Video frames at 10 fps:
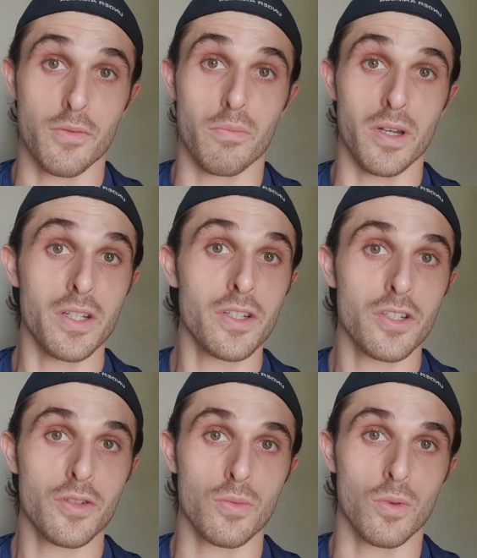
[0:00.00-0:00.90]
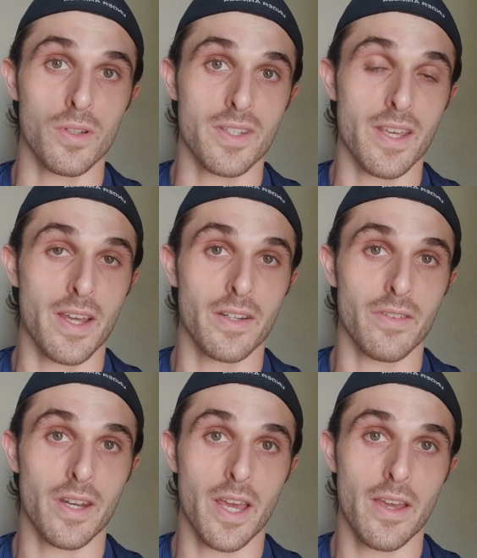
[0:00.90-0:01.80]
to binge towards the end of
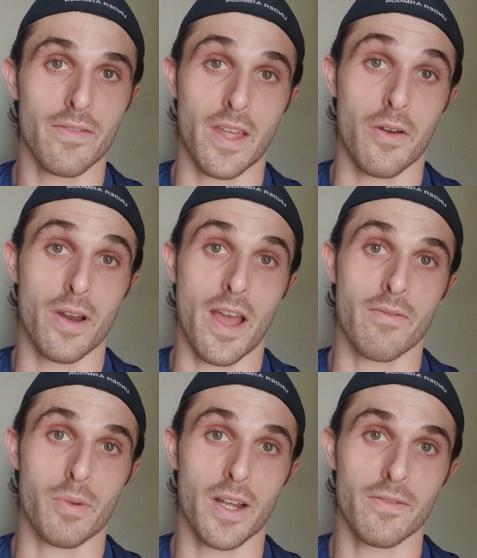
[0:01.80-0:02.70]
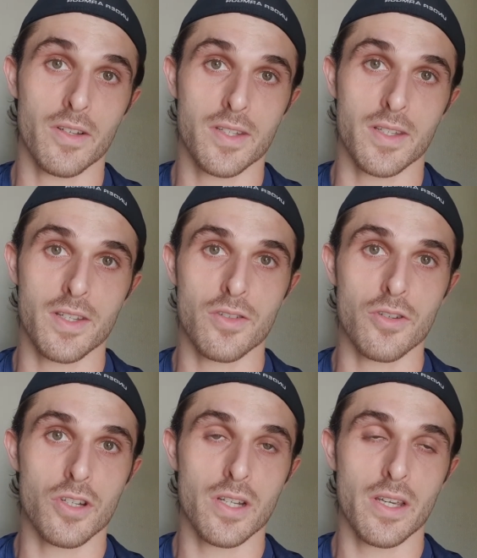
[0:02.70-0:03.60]
the day if they don't have breakfast, and this
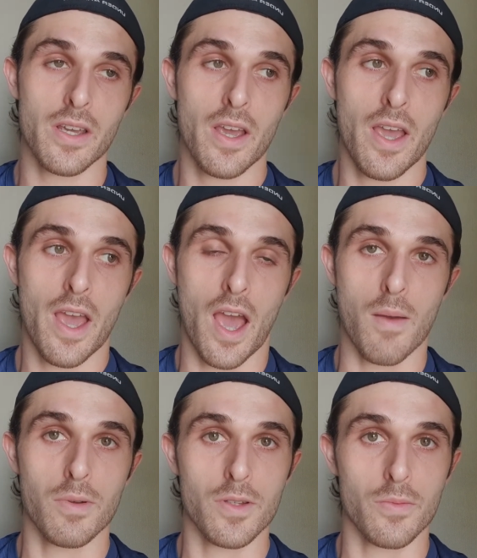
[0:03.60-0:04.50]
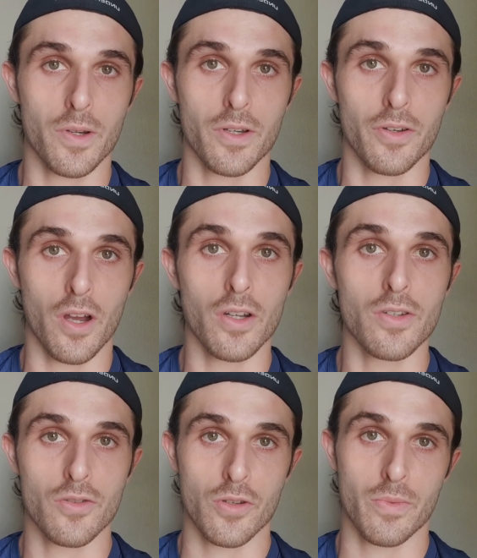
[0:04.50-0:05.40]
usually happens when you're not
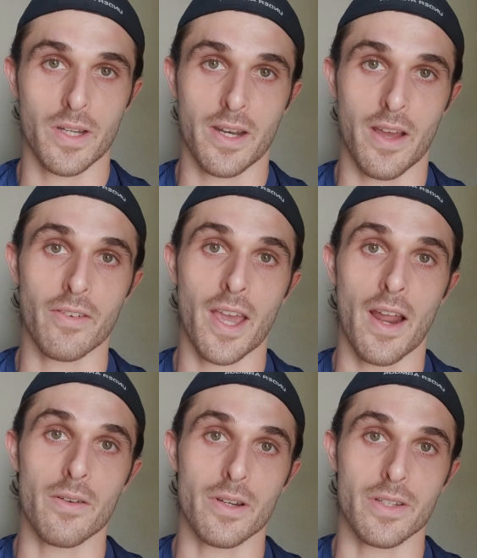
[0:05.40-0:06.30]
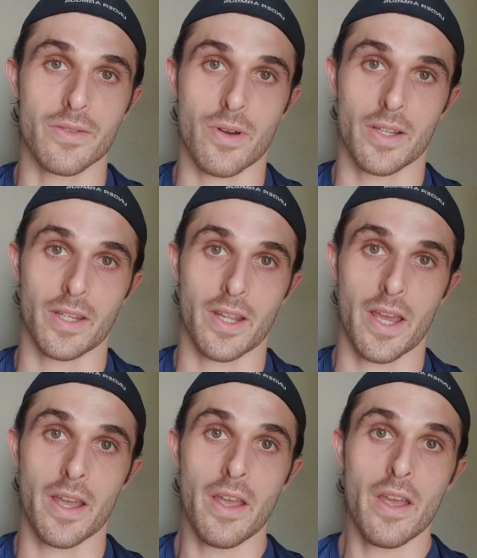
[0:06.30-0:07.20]
consuming enough calories throughout the
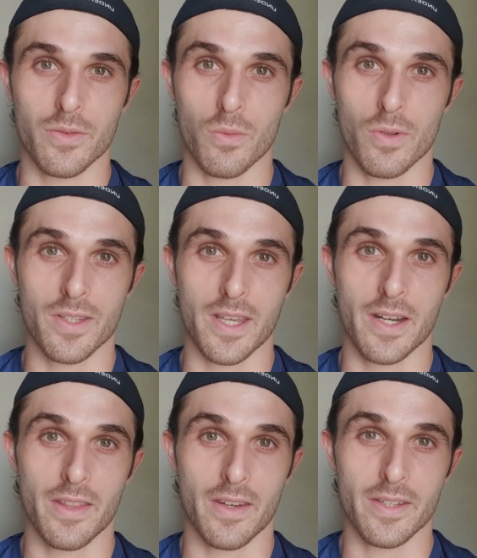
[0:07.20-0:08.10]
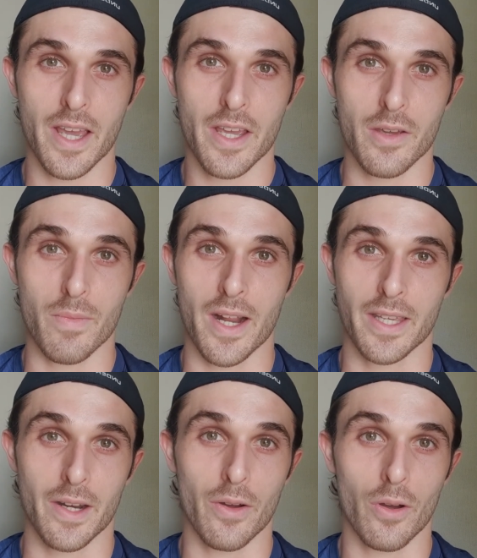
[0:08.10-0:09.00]
day. Towards the end of the day, you might
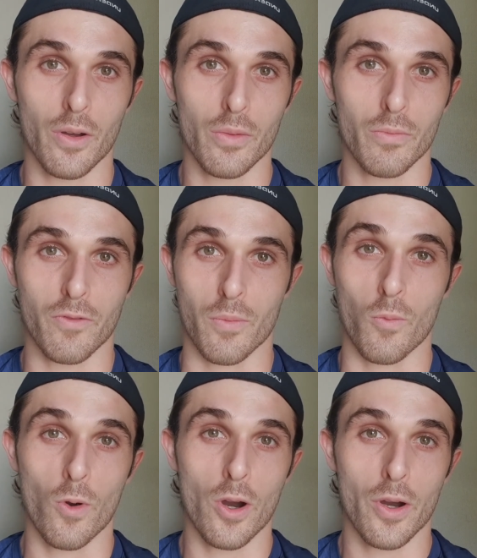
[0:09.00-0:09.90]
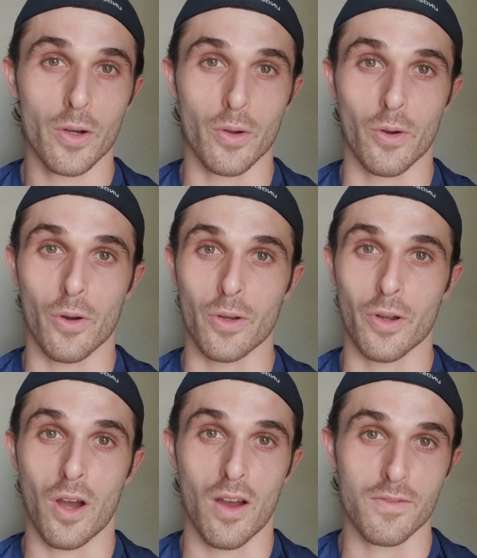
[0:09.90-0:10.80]
get home from work or
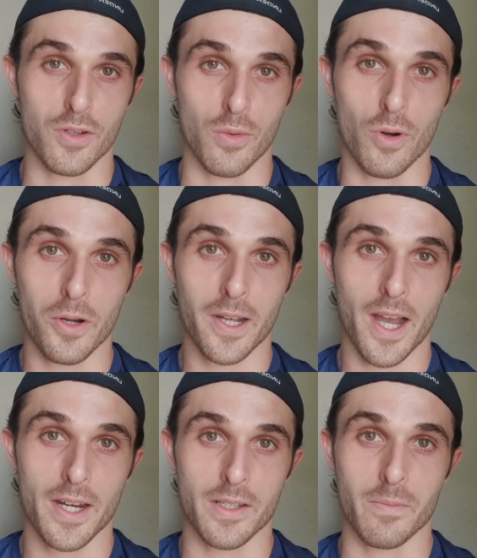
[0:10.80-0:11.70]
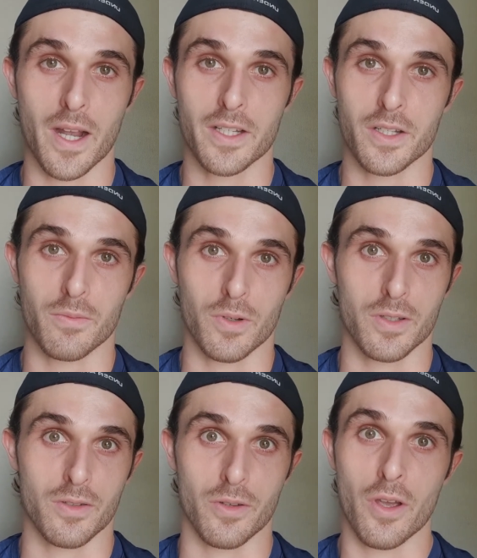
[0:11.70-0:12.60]
after a workout, and you might just
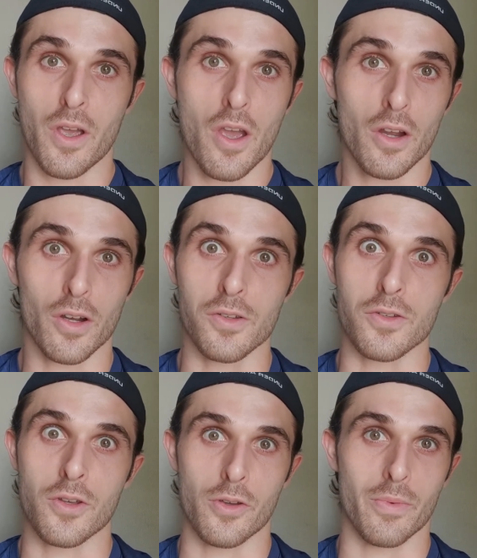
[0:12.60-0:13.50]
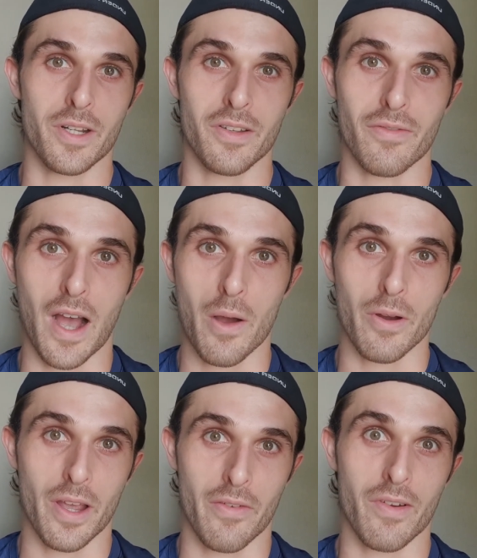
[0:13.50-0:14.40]
want to consume and
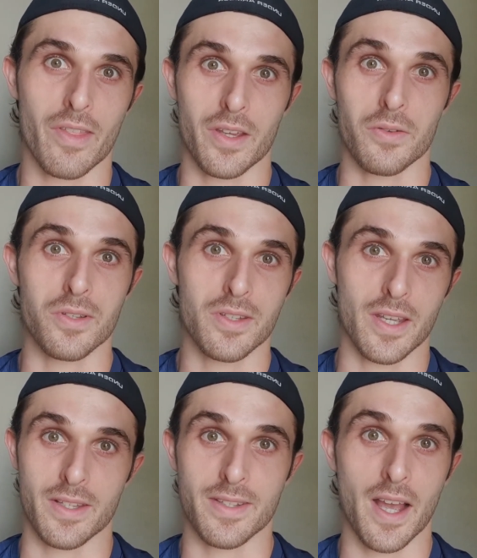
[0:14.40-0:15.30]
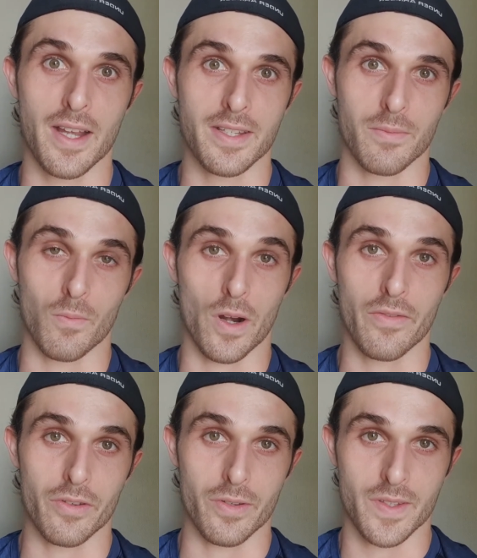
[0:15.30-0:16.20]
devour everything in sight and
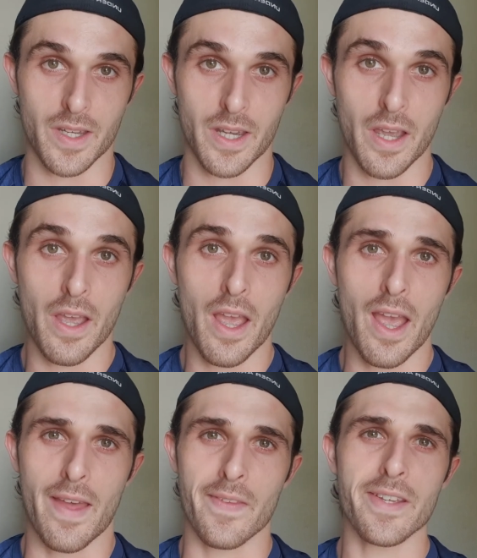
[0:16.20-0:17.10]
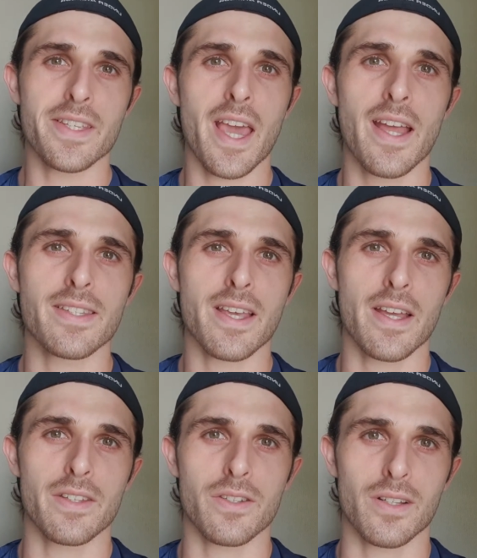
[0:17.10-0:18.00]
whatever you see, and this can
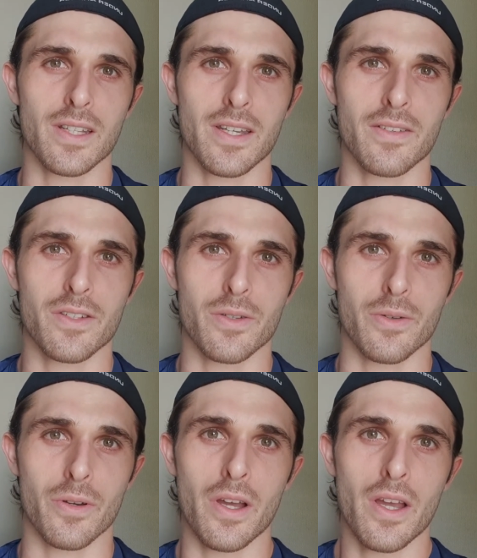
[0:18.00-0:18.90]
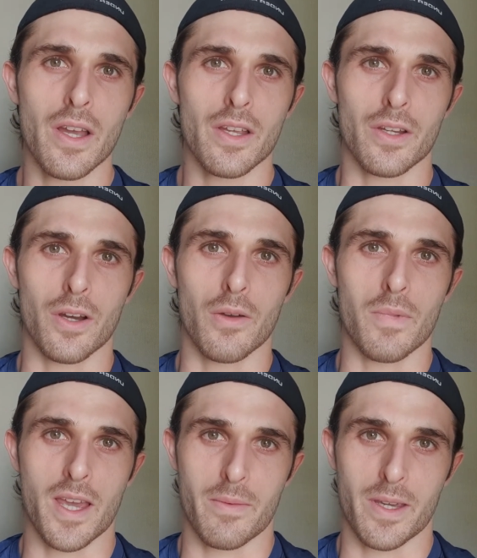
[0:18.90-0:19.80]
tend to lead to
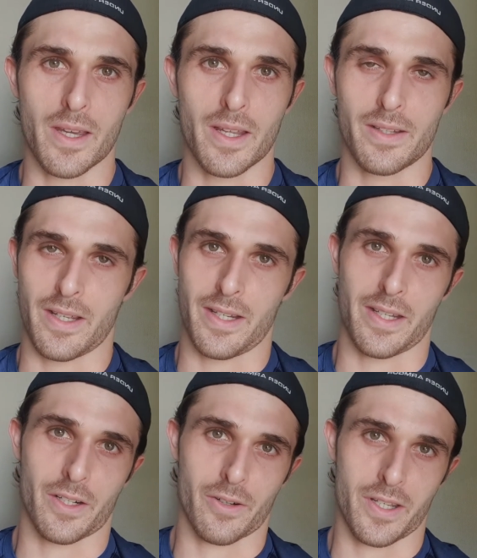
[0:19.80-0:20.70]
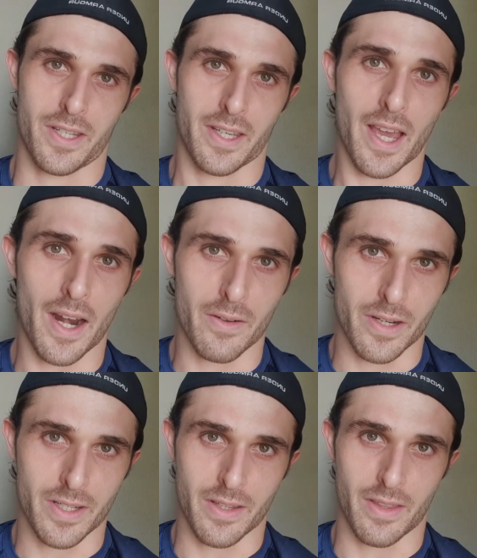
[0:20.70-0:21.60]
maybe an increase in
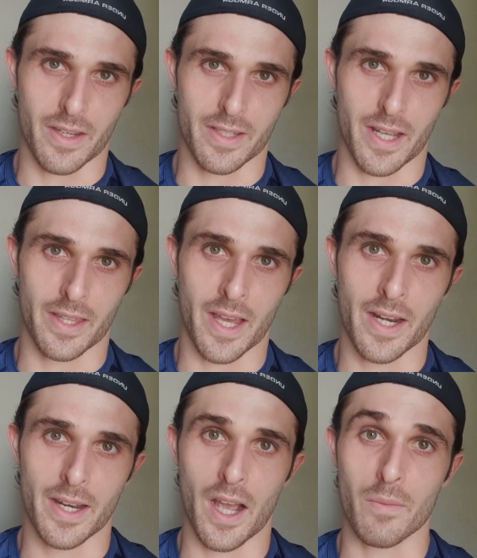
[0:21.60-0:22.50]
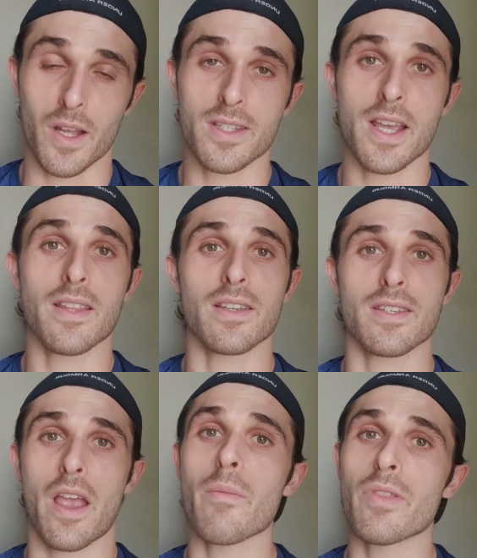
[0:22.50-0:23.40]
calories and things like that. Now, I'm not saying the
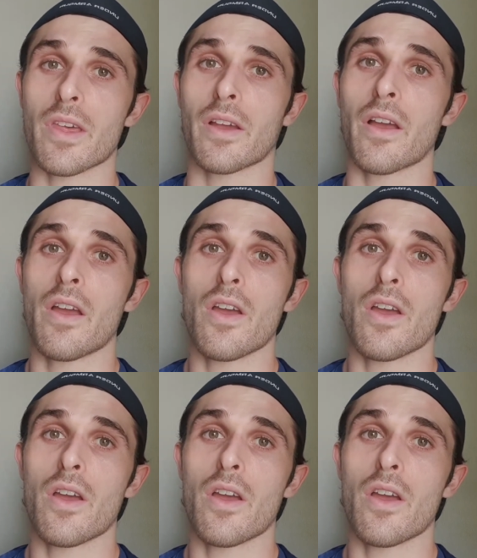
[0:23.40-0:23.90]
same thing